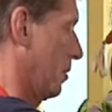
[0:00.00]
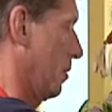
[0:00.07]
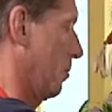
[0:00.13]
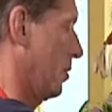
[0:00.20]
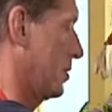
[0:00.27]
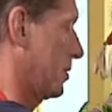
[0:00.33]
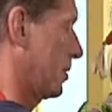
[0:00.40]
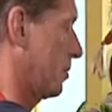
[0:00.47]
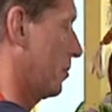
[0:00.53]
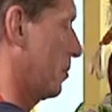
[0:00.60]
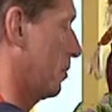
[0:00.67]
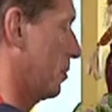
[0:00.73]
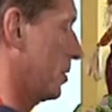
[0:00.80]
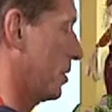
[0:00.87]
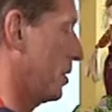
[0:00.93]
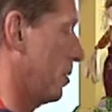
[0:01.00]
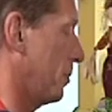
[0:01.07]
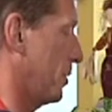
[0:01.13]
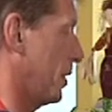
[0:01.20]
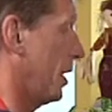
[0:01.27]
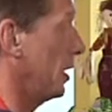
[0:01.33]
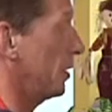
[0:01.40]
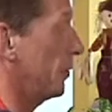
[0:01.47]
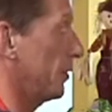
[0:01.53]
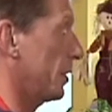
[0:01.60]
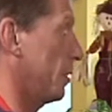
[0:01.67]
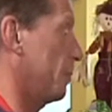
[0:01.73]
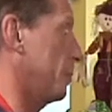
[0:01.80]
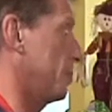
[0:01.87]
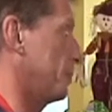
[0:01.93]
Which is 1/4 cup and 1/8 of a
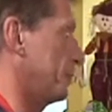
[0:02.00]
cup.